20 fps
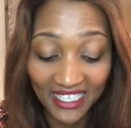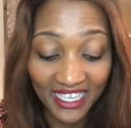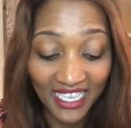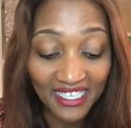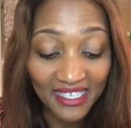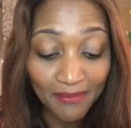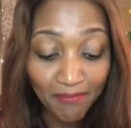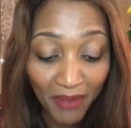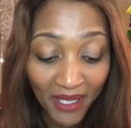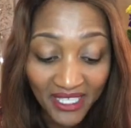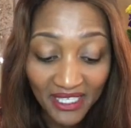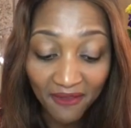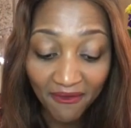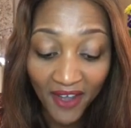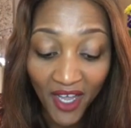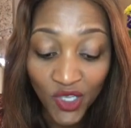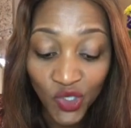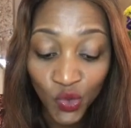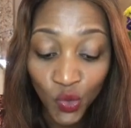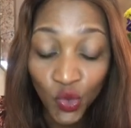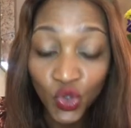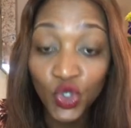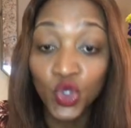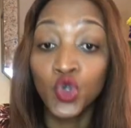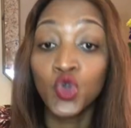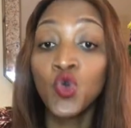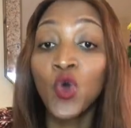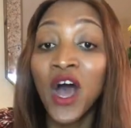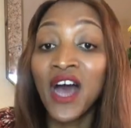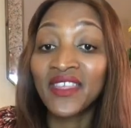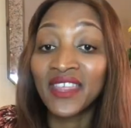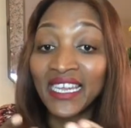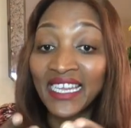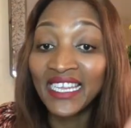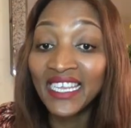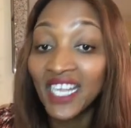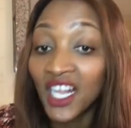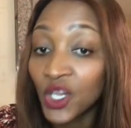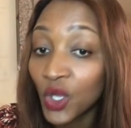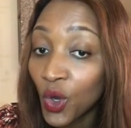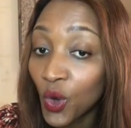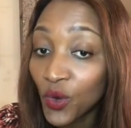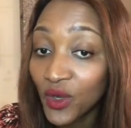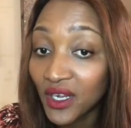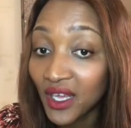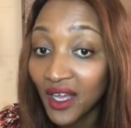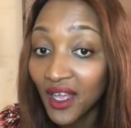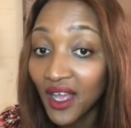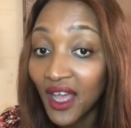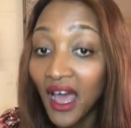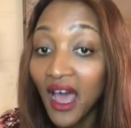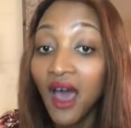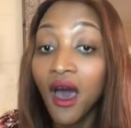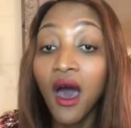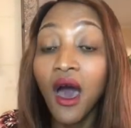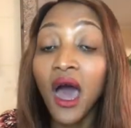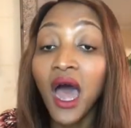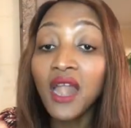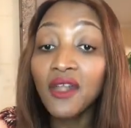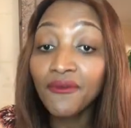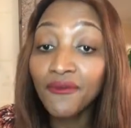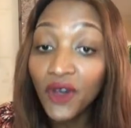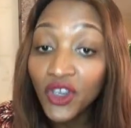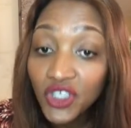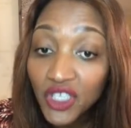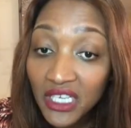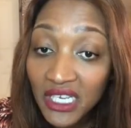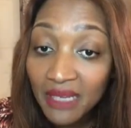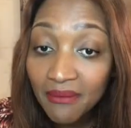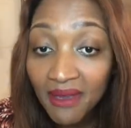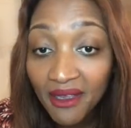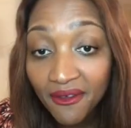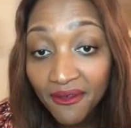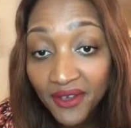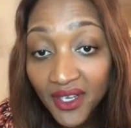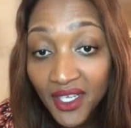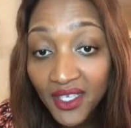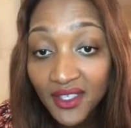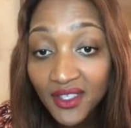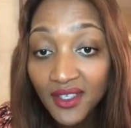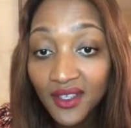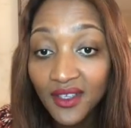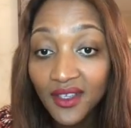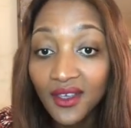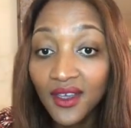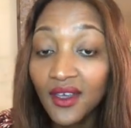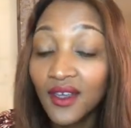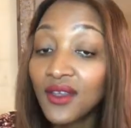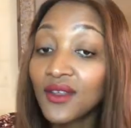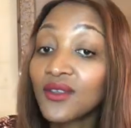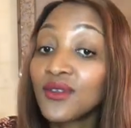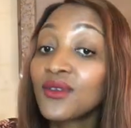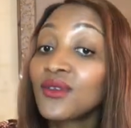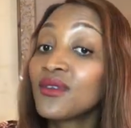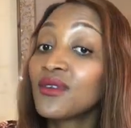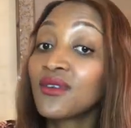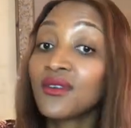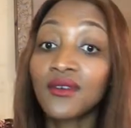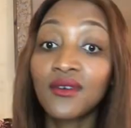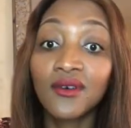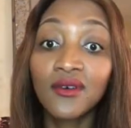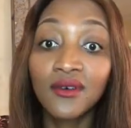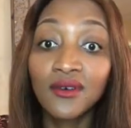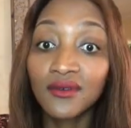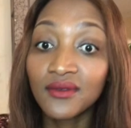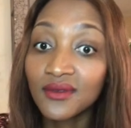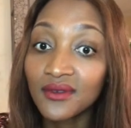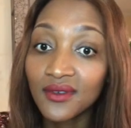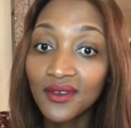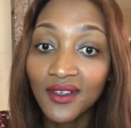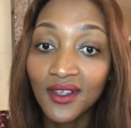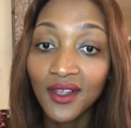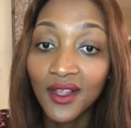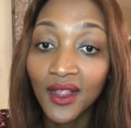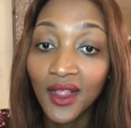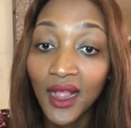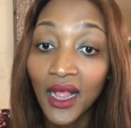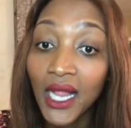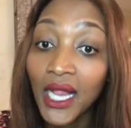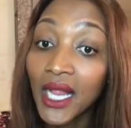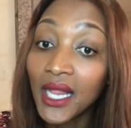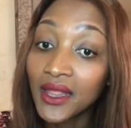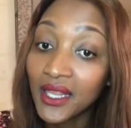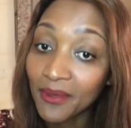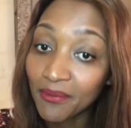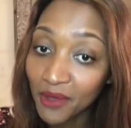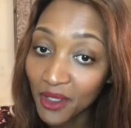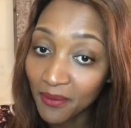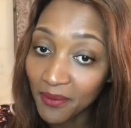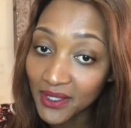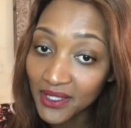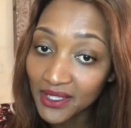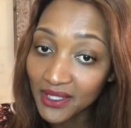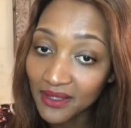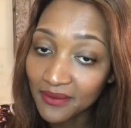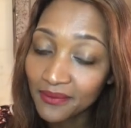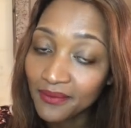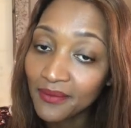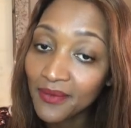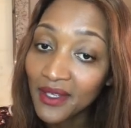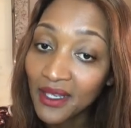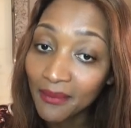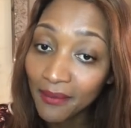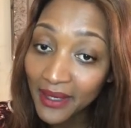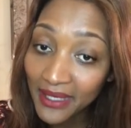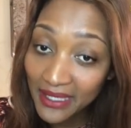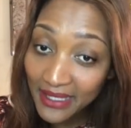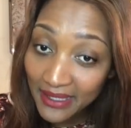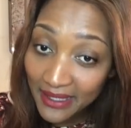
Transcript: that specifies who you are the legal owner, unfortunately, my friend, you don't own that property. By